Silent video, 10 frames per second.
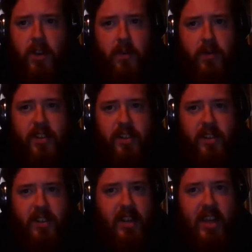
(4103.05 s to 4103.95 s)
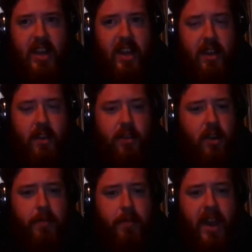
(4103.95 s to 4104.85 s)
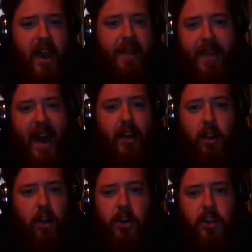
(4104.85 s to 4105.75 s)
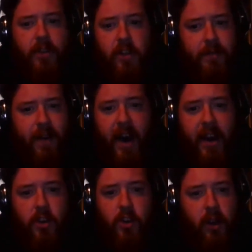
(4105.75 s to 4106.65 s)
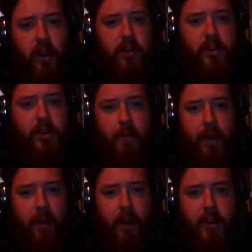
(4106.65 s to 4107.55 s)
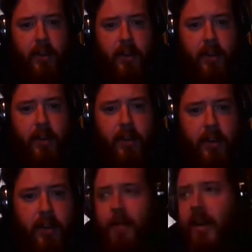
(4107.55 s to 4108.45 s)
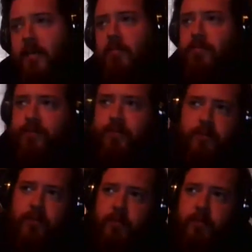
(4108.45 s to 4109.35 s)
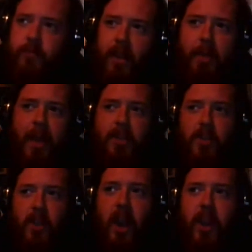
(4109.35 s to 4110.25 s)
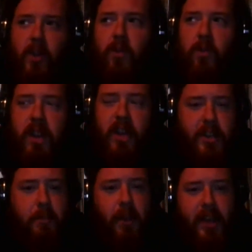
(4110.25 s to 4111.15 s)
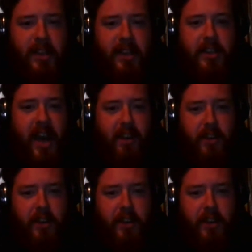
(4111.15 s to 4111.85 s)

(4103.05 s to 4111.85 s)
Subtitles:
see there being that large of a divide during those time periods. I mean, imagine trying to release Blazing Saddles